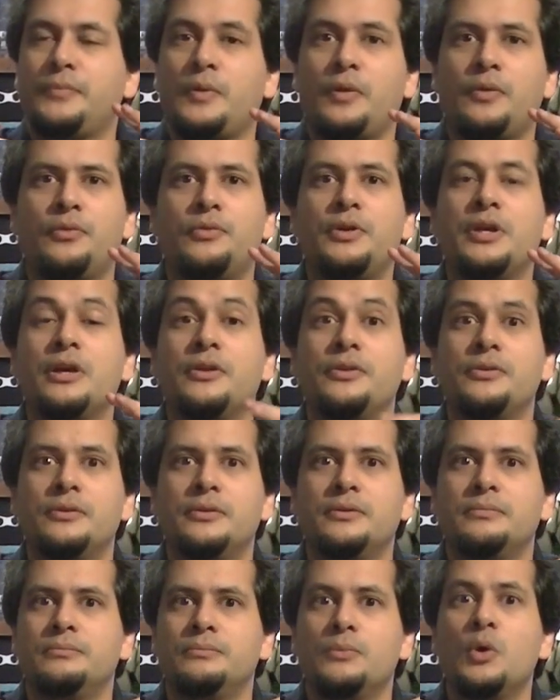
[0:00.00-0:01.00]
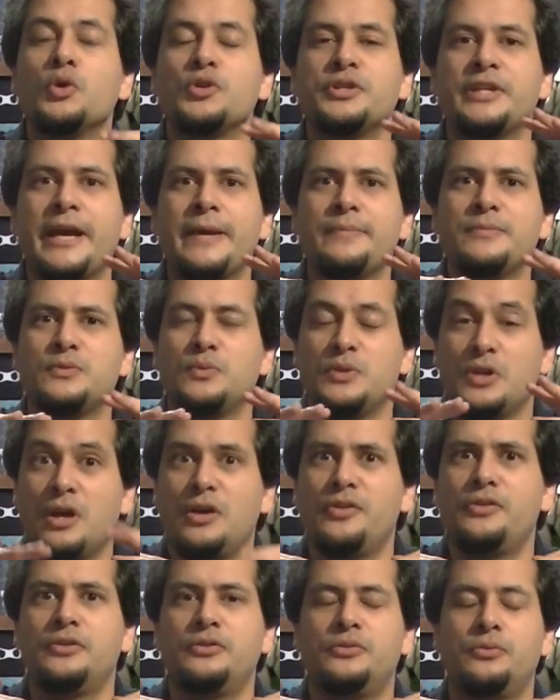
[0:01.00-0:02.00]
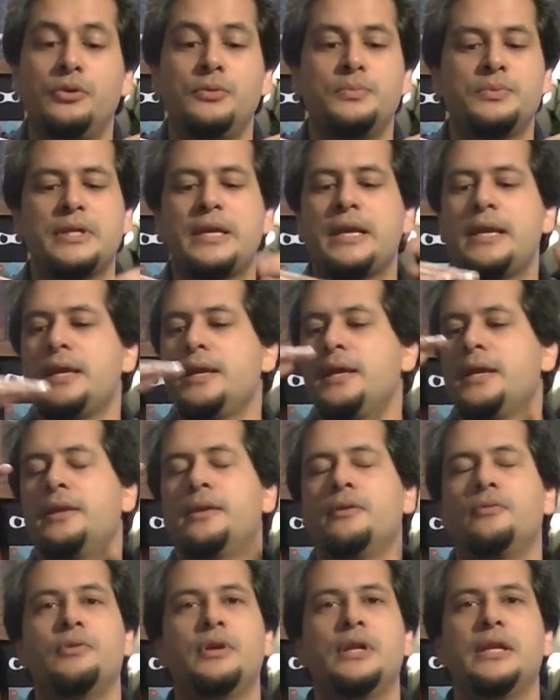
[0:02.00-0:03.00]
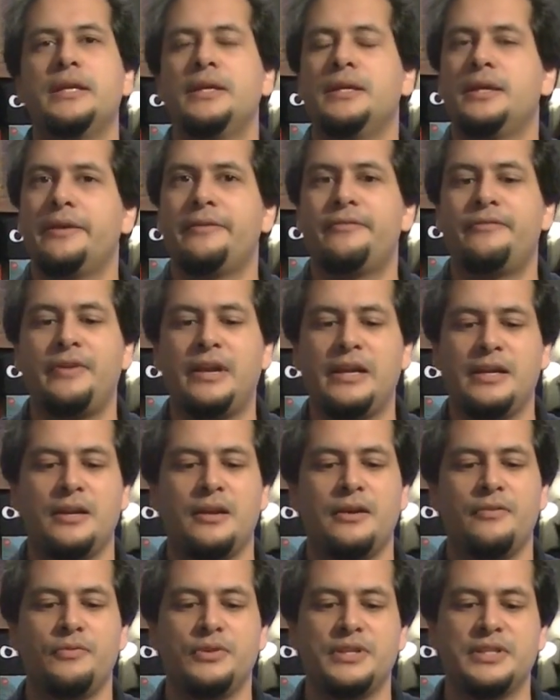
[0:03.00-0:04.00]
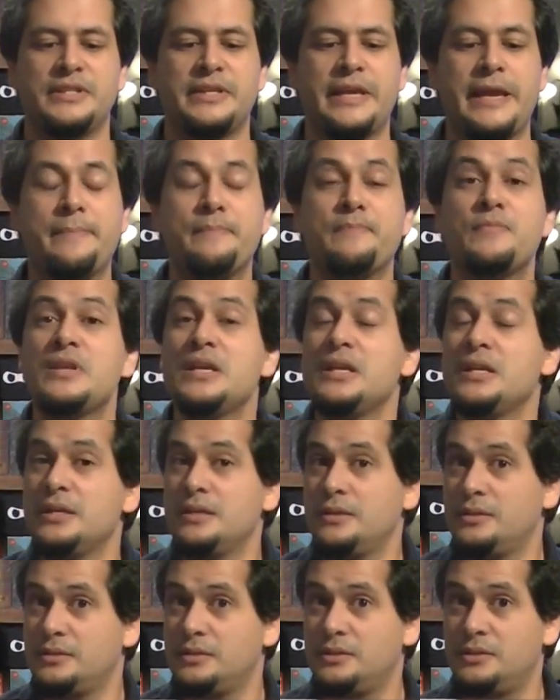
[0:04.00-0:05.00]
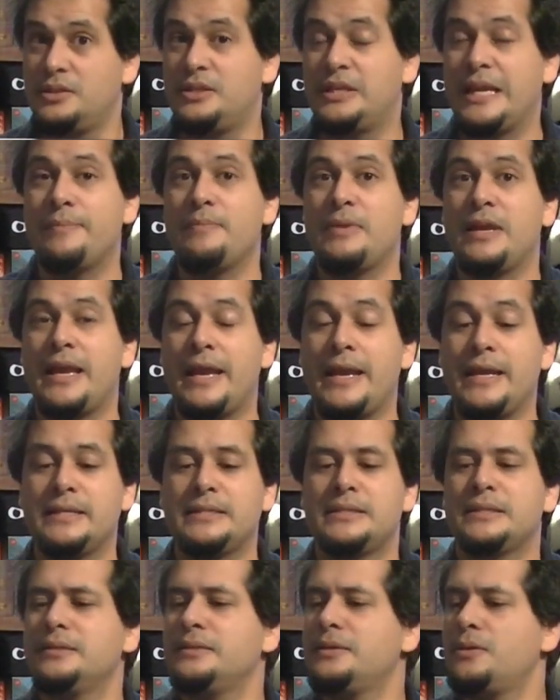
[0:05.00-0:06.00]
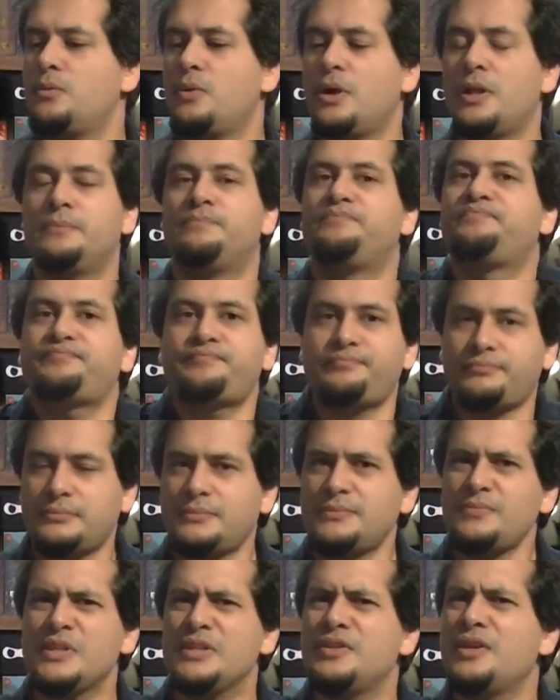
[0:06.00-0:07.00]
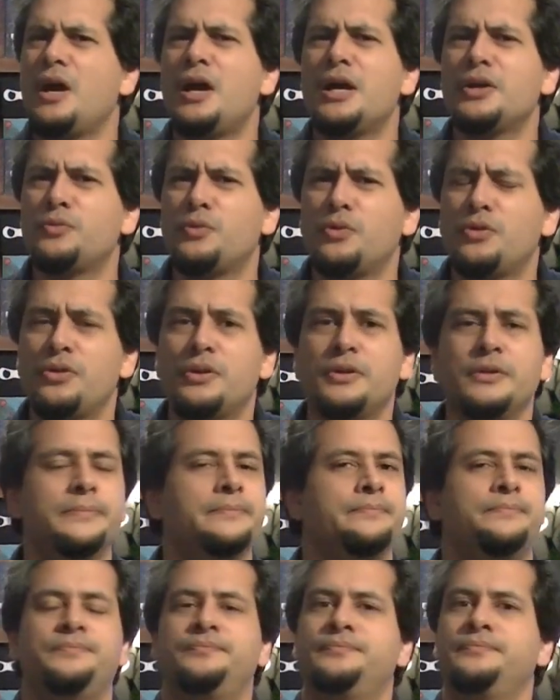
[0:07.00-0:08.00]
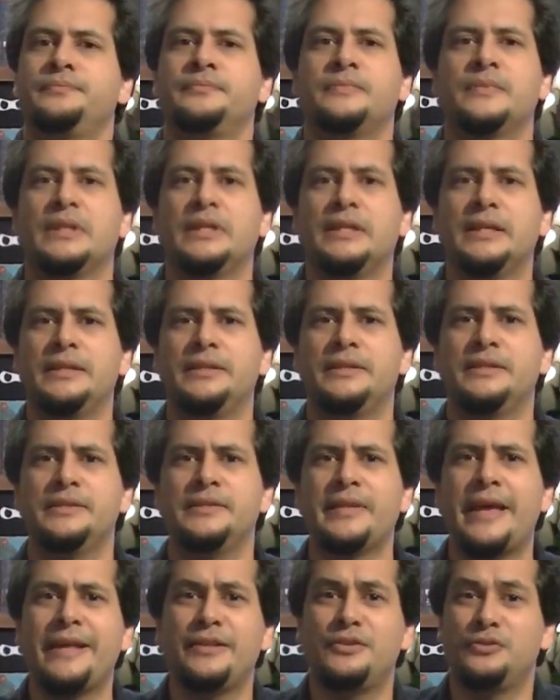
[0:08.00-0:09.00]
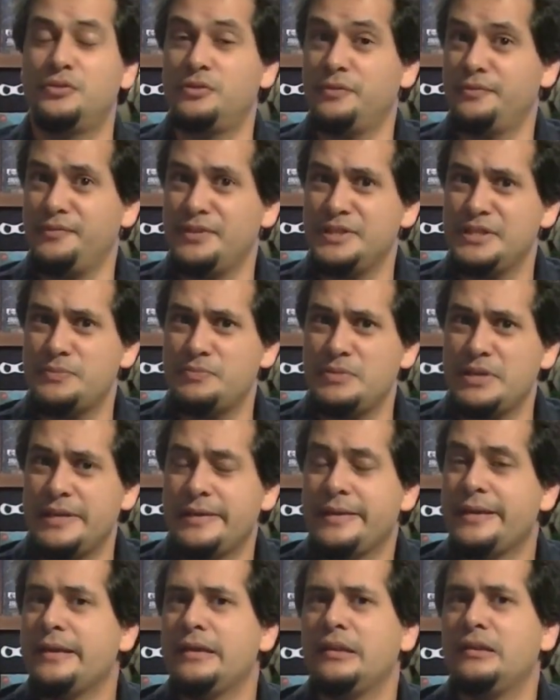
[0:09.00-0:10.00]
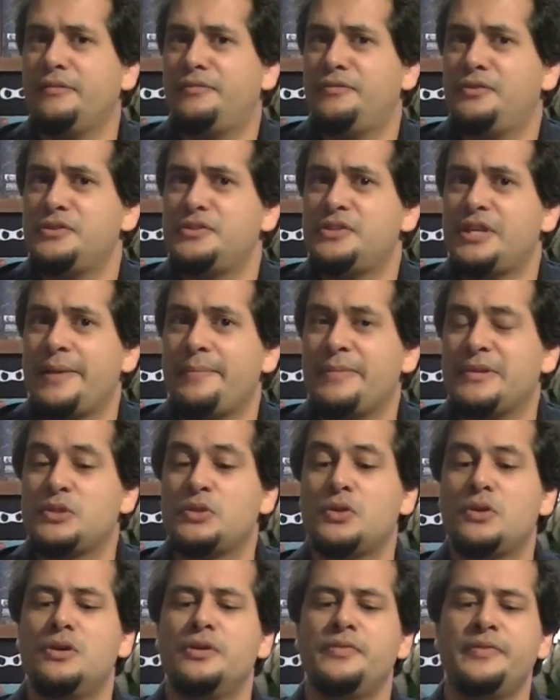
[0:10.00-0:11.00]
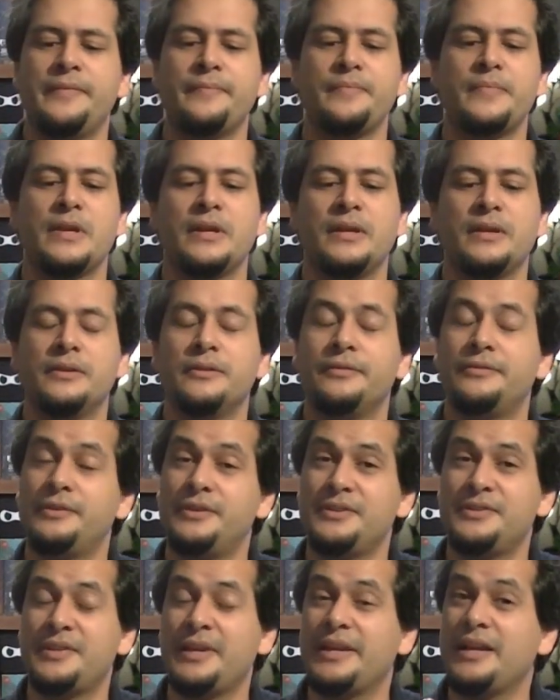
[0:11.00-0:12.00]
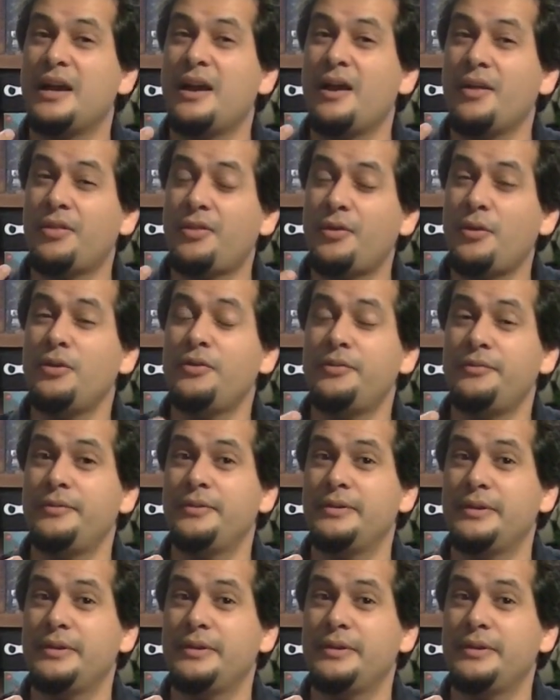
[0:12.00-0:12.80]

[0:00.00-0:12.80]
3 more times with other groups, and I really fell in love with this game. The game mechanics. Well, the artwork, it didn't have to convince me the first time I saw it. The first thing I thought